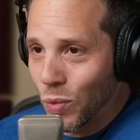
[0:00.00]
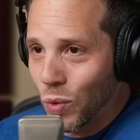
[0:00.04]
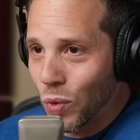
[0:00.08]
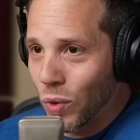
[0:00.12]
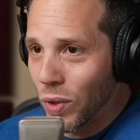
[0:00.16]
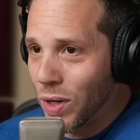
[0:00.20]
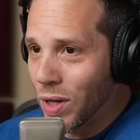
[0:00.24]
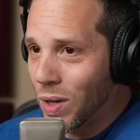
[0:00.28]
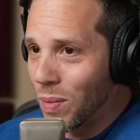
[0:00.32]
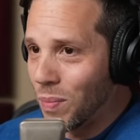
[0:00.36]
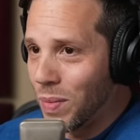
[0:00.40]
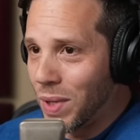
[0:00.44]
the
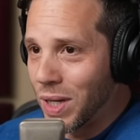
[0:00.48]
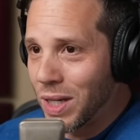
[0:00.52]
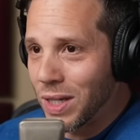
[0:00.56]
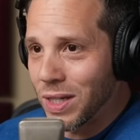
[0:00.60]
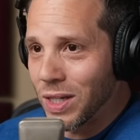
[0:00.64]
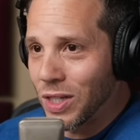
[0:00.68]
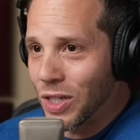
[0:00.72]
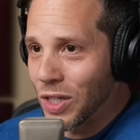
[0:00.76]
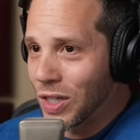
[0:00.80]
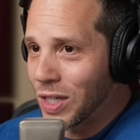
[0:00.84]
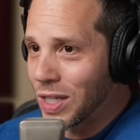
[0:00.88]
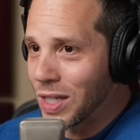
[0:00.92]
more the
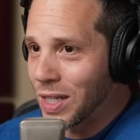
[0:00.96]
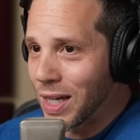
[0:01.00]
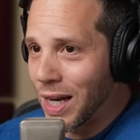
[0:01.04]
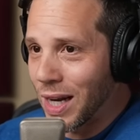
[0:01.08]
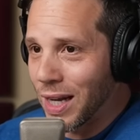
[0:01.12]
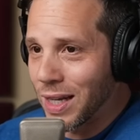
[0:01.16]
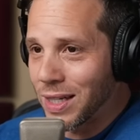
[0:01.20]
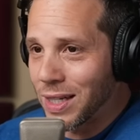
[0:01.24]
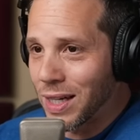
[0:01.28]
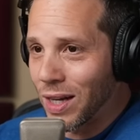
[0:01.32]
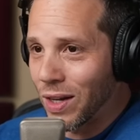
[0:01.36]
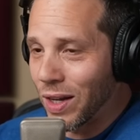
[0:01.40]
Miz just
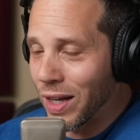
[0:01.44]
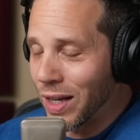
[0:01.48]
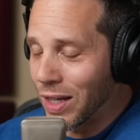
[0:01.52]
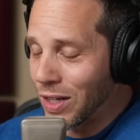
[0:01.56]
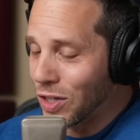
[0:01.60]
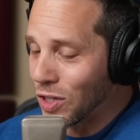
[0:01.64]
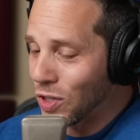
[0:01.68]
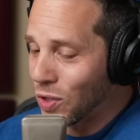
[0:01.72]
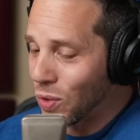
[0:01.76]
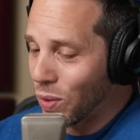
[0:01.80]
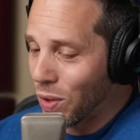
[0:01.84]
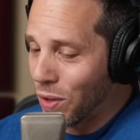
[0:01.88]
stands out
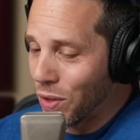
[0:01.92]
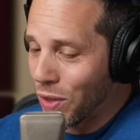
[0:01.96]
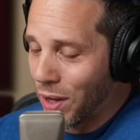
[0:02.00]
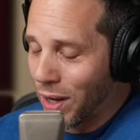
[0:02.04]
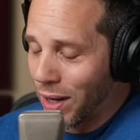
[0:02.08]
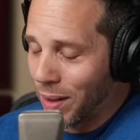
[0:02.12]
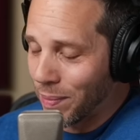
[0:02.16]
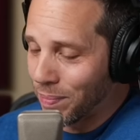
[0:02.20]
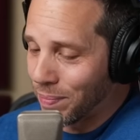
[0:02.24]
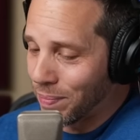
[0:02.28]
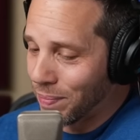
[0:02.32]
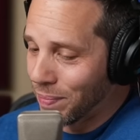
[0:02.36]
like a sore
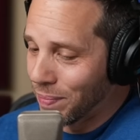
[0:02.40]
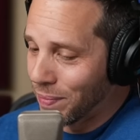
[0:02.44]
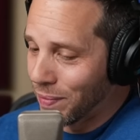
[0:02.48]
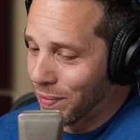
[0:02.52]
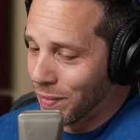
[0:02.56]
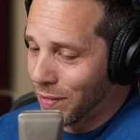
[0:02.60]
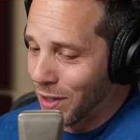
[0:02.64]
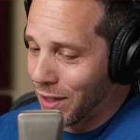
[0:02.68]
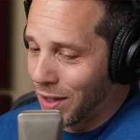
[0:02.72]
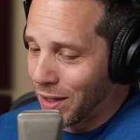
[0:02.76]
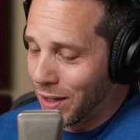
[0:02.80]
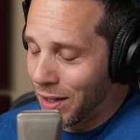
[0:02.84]
thumb.
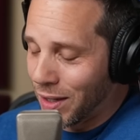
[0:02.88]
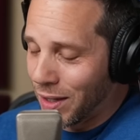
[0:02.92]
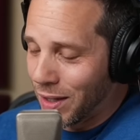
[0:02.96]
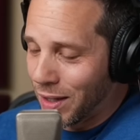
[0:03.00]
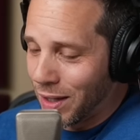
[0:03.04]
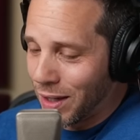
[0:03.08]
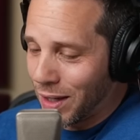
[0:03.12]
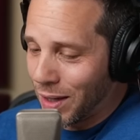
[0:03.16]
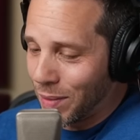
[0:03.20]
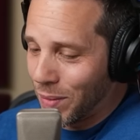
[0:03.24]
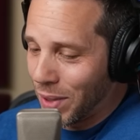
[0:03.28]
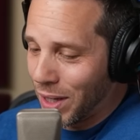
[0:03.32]

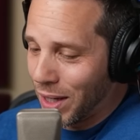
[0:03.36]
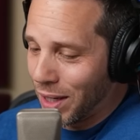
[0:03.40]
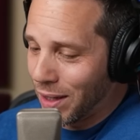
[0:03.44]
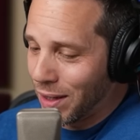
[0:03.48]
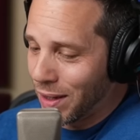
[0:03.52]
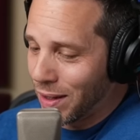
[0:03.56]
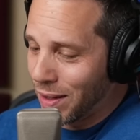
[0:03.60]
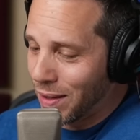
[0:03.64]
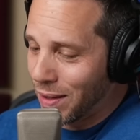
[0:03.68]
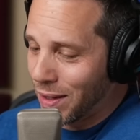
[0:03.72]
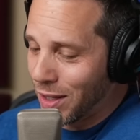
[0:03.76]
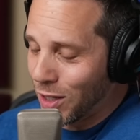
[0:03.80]
I
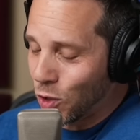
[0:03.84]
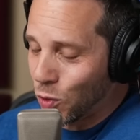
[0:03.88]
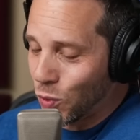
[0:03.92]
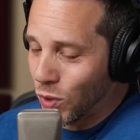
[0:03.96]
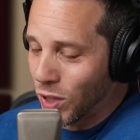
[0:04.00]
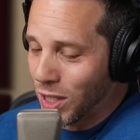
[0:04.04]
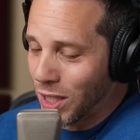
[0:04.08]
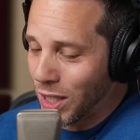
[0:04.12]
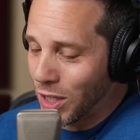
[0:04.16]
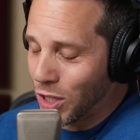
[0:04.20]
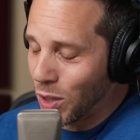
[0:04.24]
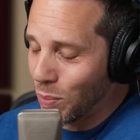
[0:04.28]
mean, this
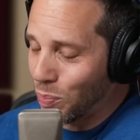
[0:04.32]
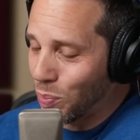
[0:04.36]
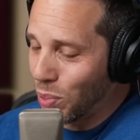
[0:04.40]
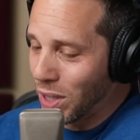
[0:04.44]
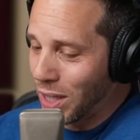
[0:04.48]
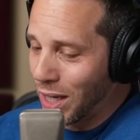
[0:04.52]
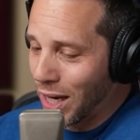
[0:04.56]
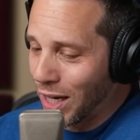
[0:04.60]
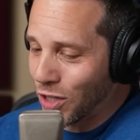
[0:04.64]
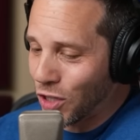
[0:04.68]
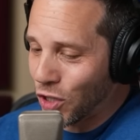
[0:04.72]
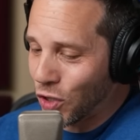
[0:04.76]
was such a
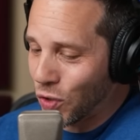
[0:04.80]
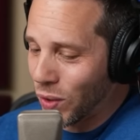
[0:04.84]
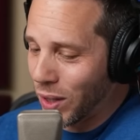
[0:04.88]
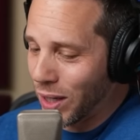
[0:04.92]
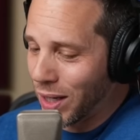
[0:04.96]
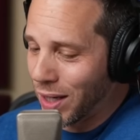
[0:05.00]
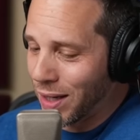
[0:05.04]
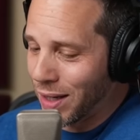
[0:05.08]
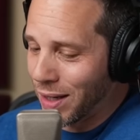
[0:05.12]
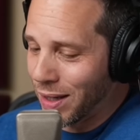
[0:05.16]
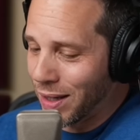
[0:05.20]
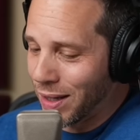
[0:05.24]
pedestrian.
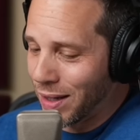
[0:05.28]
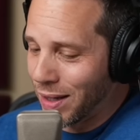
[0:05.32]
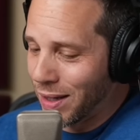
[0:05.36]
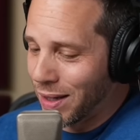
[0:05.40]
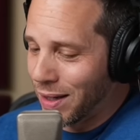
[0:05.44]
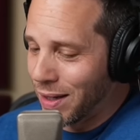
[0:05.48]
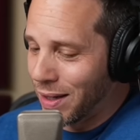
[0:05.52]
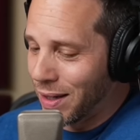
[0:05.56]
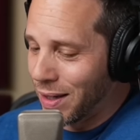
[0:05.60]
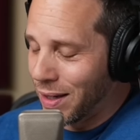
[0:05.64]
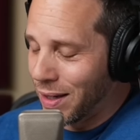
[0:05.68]
He's trying.